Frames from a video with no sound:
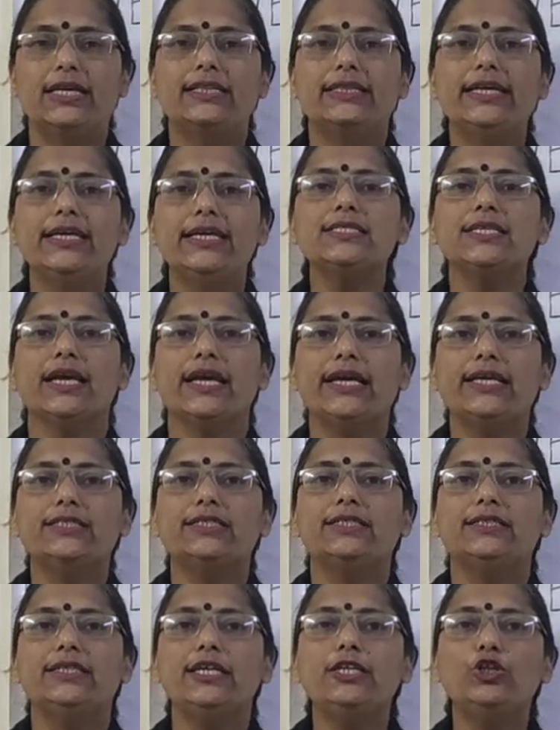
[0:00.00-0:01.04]
This
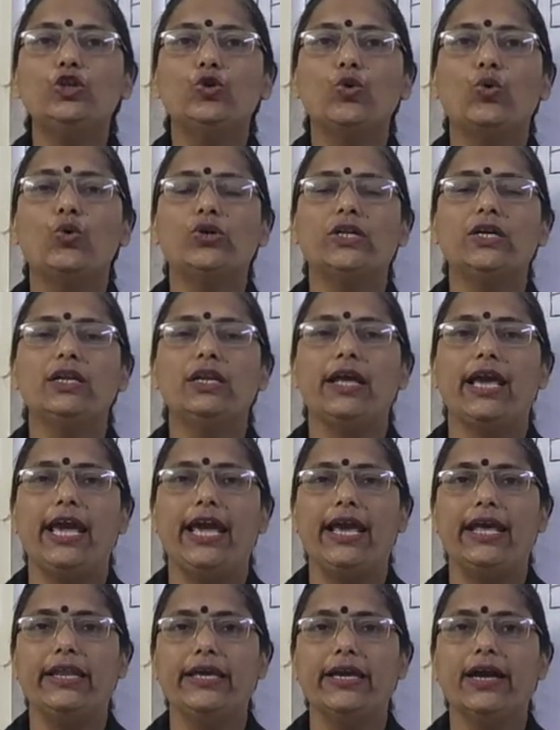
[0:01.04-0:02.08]
is the total
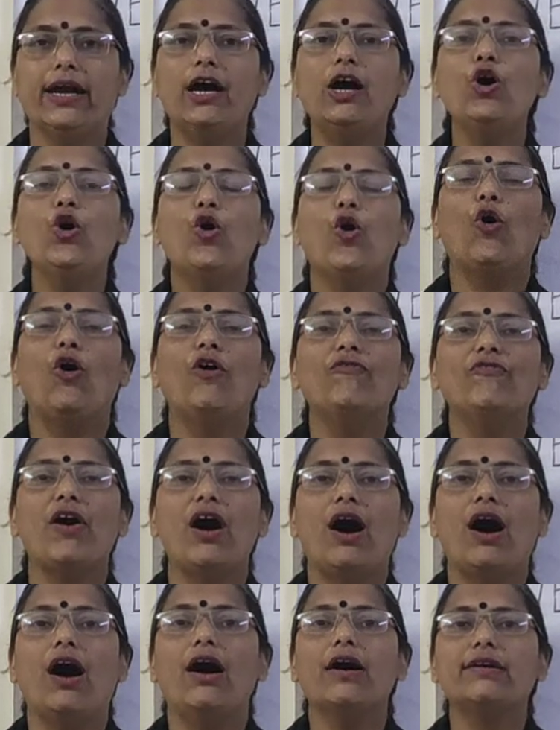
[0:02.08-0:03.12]
area of
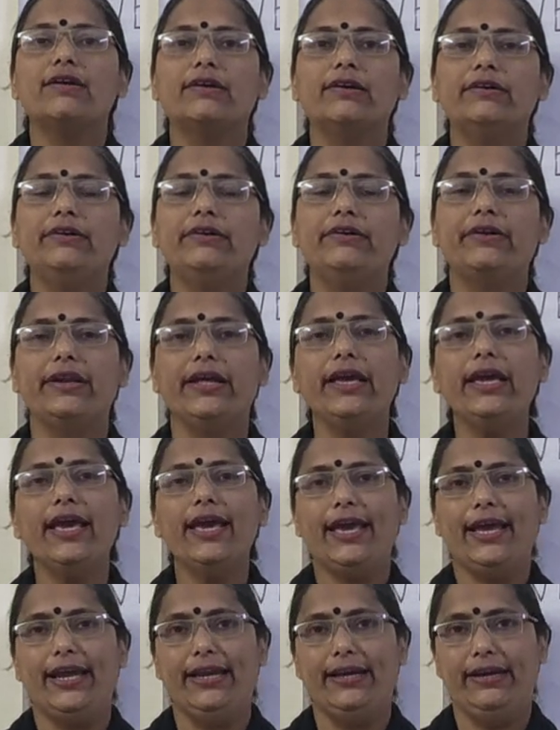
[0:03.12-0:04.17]
our
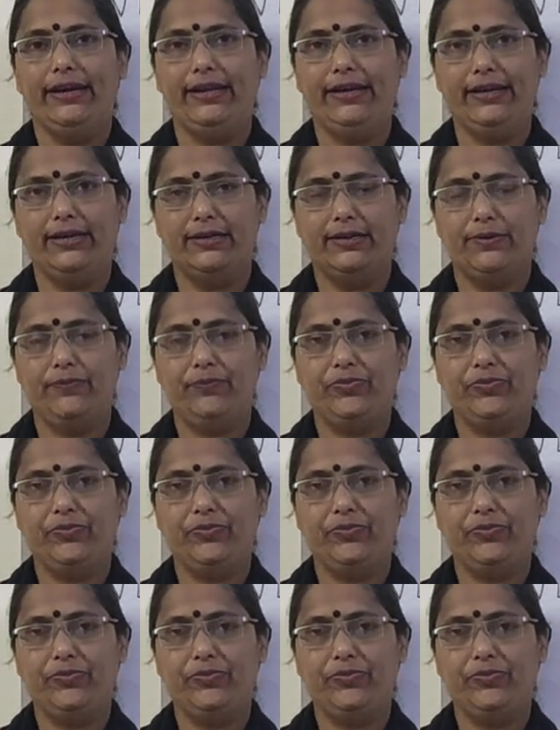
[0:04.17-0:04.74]
country, India.